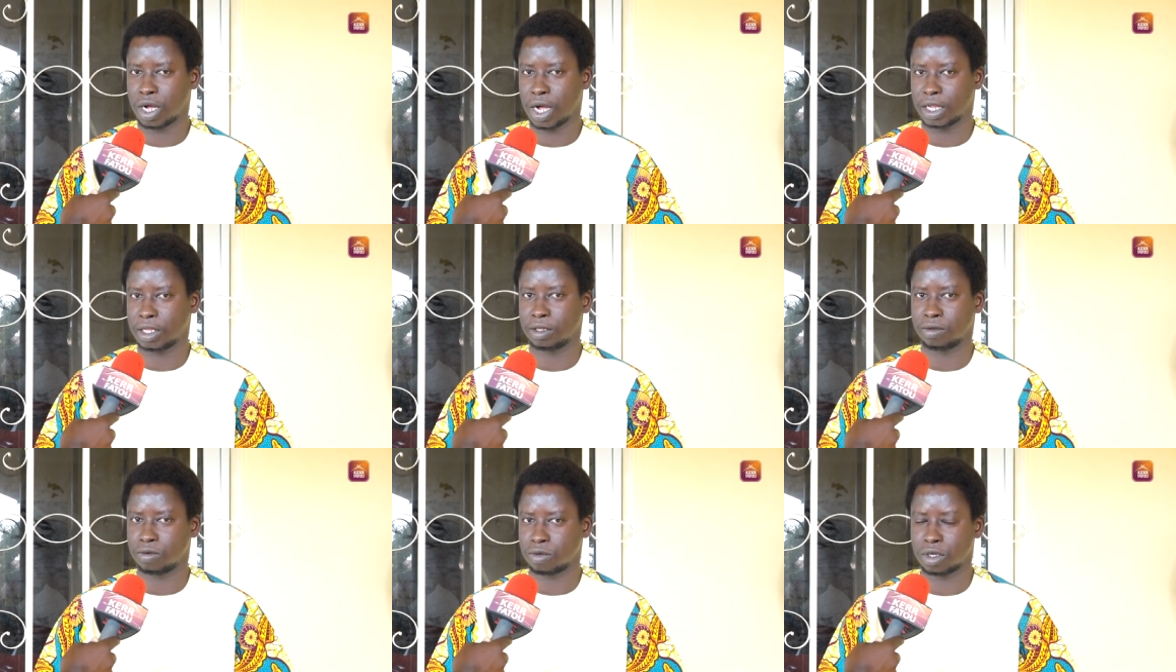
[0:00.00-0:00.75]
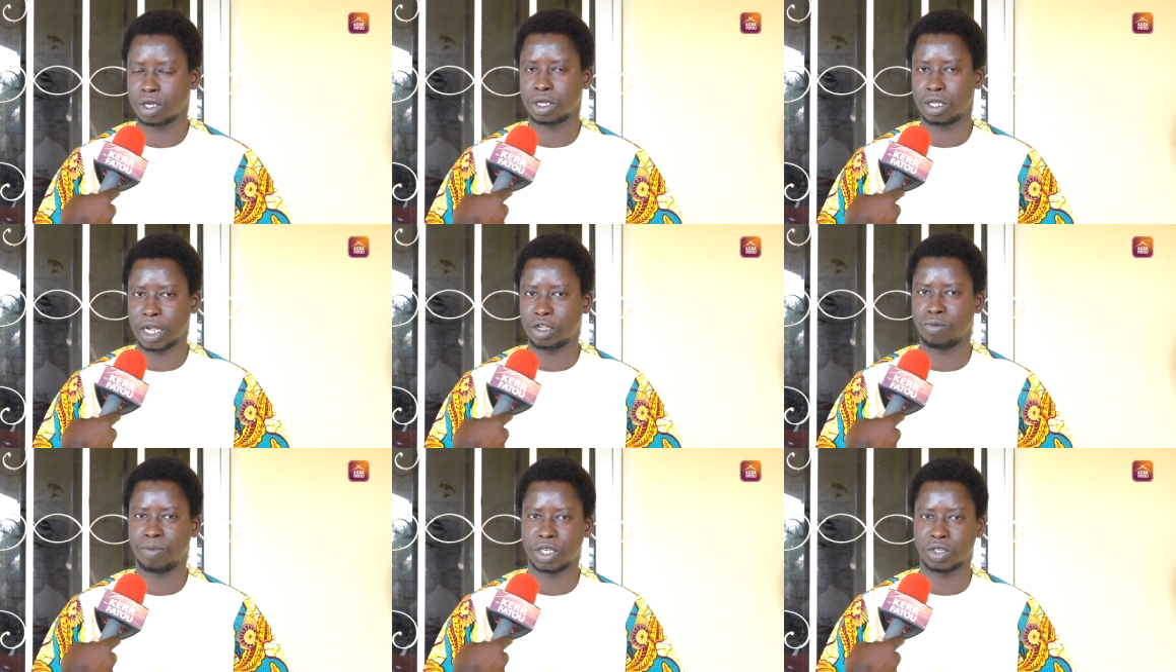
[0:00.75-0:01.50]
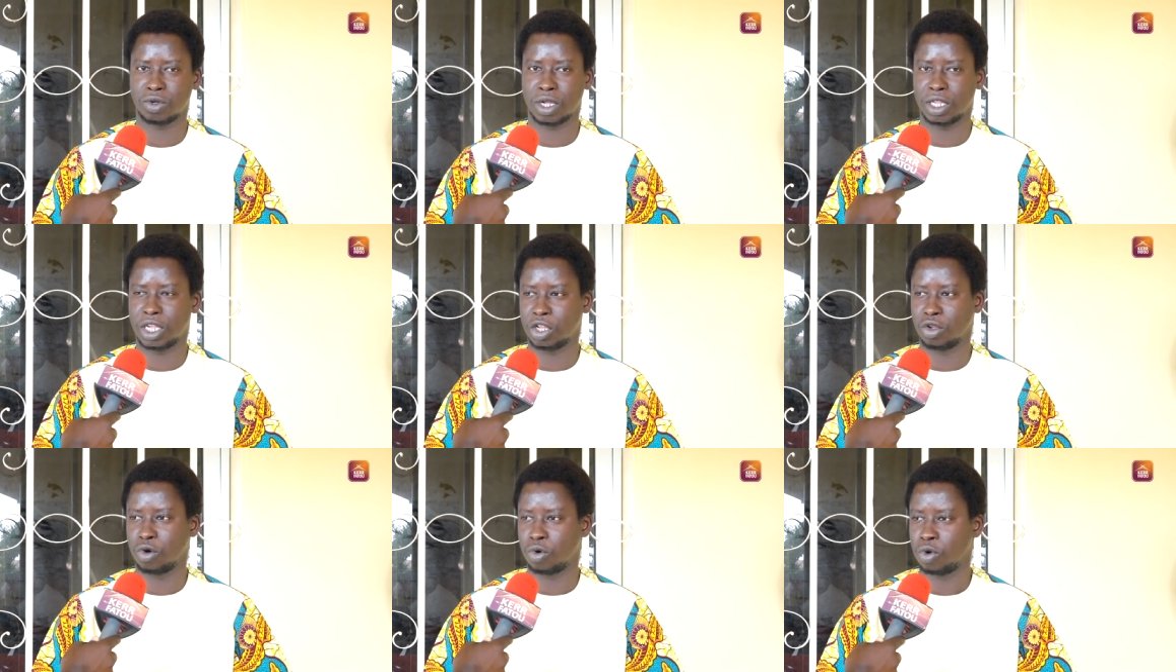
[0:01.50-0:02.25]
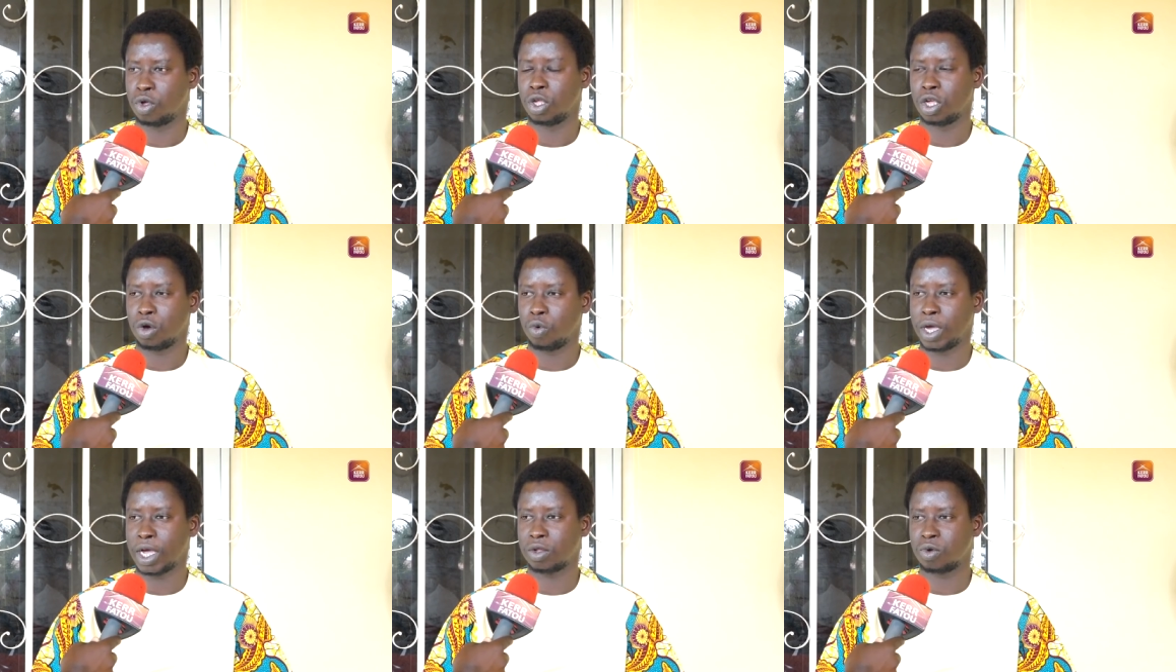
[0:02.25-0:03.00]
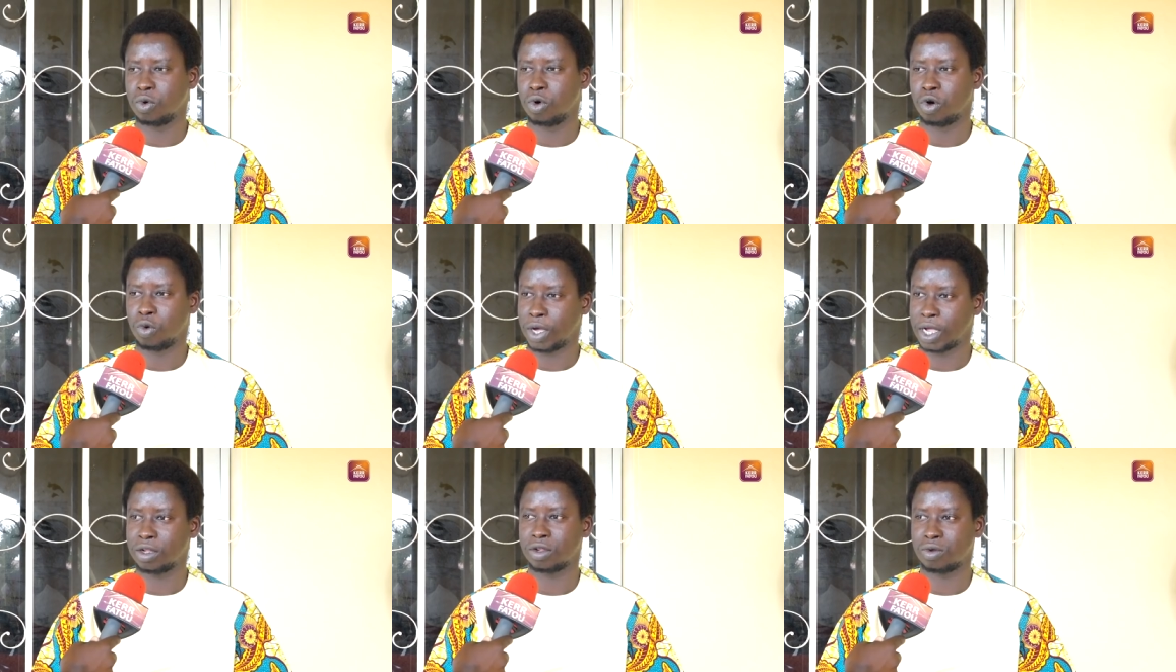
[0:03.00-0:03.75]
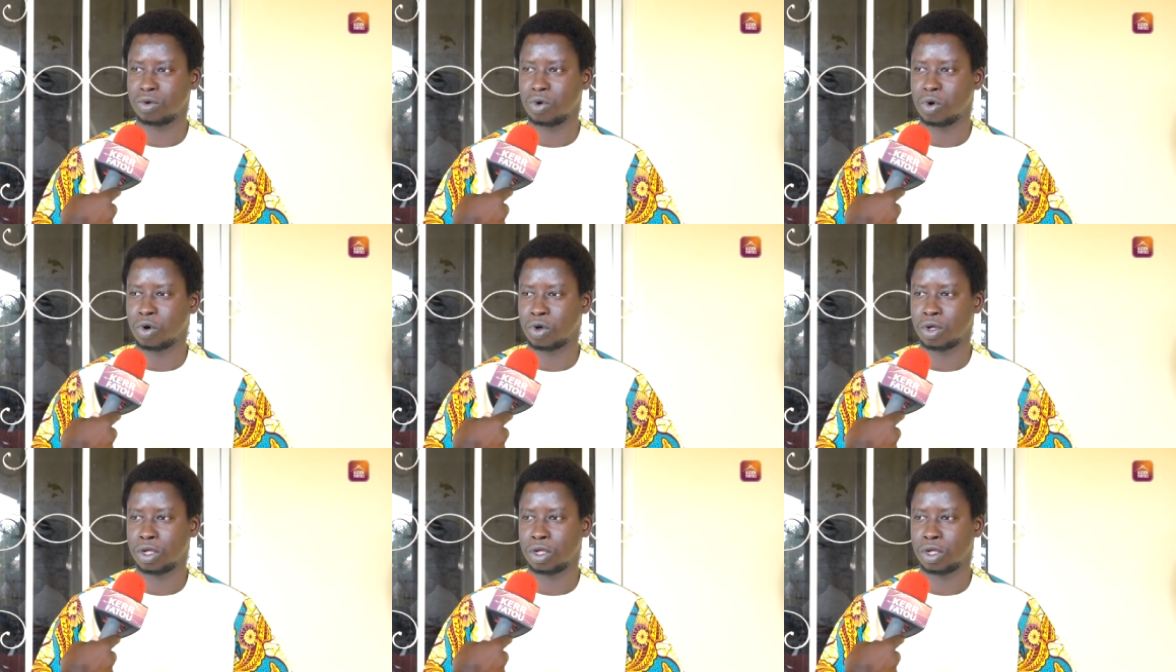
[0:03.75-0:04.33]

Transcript: and try to make sure that they know where to go, where not to go,